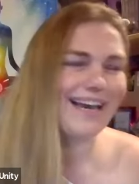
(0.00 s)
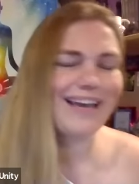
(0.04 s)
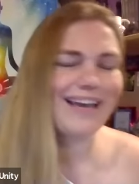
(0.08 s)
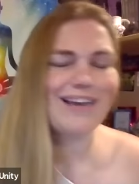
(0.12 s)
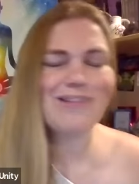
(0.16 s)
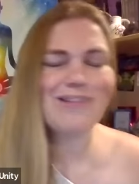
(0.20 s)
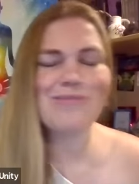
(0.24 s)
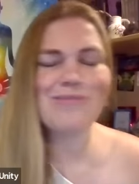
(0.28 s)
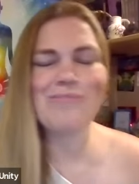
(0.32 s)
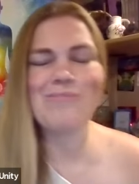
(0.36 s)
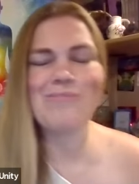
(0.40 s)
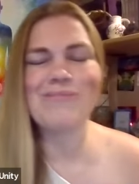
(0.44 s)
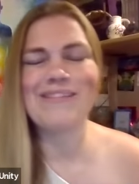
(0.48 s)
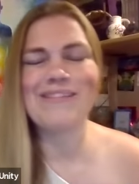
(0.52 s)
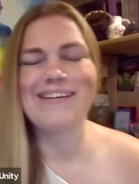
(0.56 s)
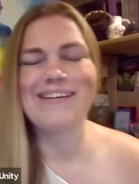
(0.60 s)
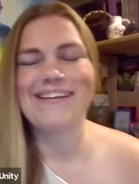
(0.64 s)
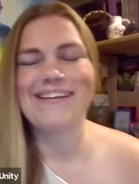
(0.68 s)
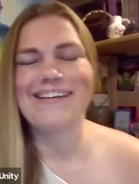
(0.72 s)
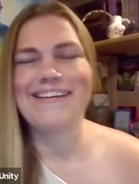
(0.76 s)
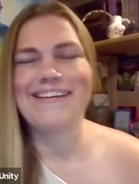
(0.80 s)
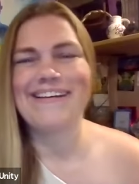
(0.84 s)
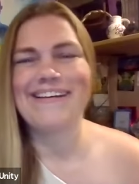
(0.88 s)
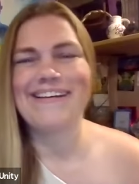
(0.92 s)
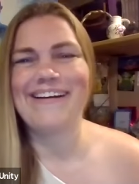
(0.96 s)

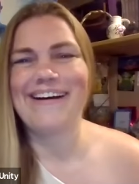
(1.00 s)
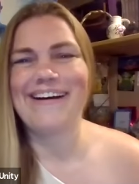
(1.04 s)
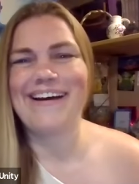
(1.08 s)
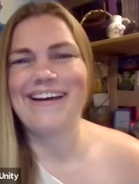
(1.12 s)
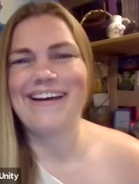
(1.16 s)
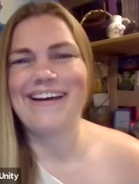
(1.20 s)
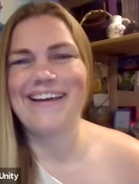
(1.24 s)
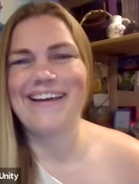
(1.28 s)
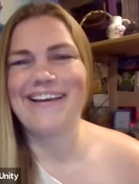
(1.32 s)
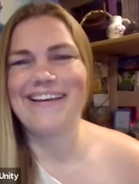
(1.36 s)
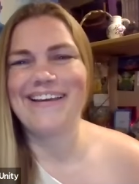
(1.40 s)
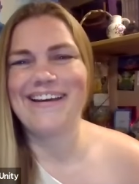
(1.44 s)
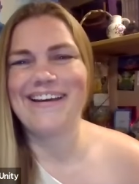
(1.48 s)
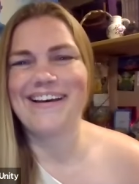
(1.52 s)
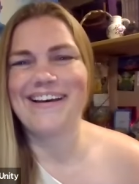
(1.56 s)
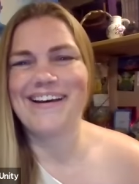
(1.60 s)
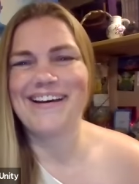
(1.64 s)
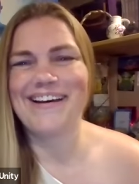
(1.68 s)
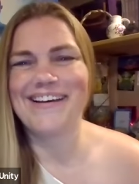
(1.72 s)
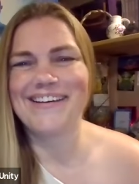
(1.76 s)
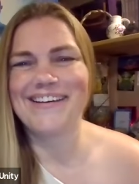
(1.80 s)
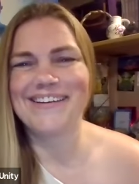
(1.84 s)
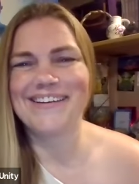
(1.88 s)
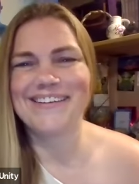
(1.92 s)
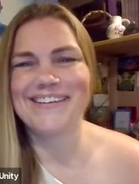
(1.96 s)

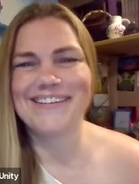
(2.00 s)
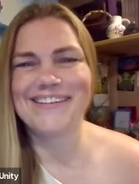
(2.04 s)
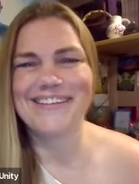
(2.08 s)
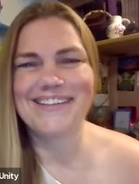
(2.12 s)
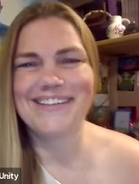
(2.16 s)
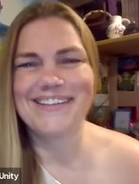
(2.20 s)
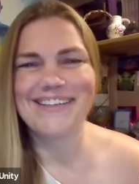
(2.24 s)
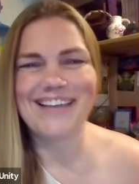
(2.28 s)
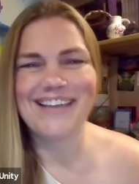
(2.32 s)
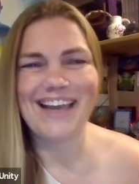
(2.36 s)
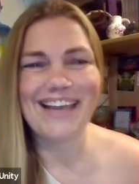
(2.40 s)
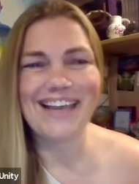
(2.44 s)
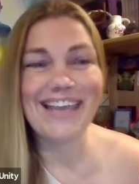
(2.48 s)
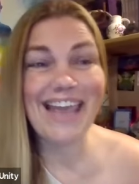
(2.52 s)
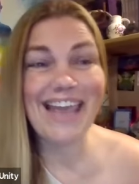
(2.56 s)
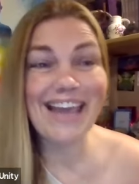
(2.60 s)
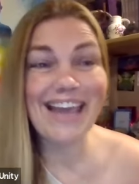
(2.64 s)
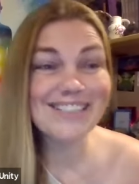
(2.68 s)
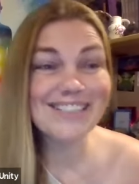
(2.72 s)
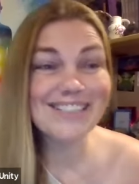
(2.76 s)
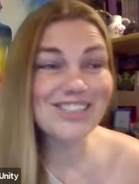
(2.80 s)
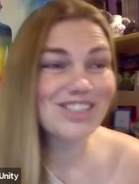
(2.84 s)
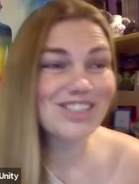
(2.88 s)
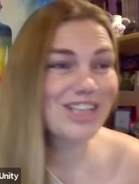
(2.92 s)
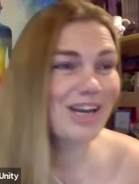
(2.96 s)
I
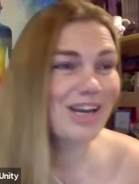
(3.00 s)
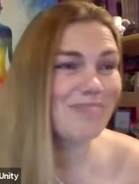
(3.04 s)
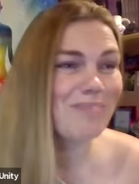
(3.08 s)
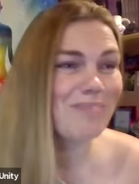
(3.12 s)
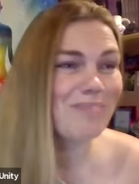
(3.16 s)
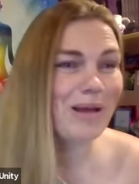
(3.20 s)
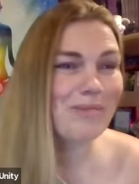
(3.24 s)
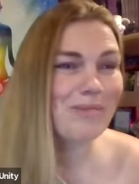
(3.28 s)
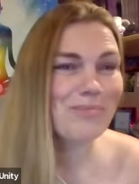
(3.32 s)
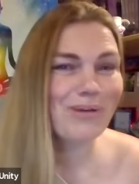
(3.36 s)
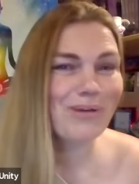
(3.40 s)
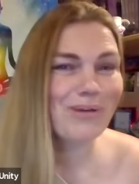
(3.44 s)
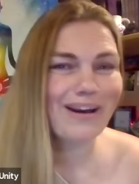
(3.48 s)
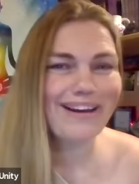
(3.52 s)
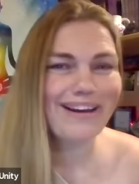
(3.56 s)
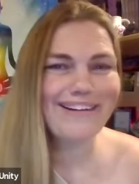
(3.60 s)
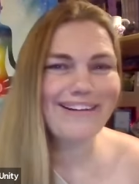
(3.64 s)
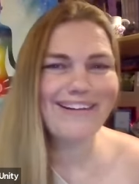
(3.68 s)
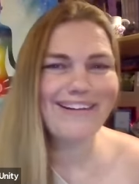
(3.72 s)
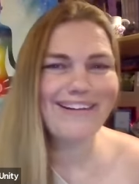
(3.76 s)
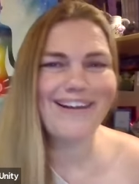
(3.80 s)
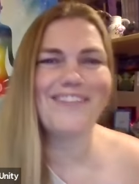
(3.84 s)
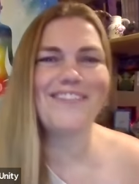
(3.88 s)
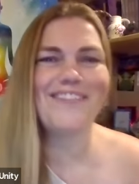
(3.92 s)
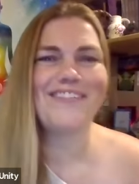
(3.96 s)
can't shut my brain
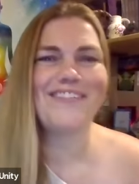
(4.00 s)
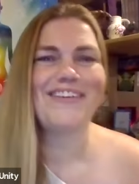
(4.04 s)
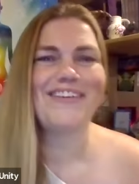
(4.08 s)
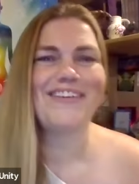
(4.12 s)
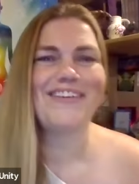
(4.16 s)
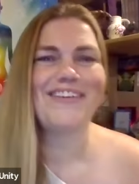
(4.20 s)
off.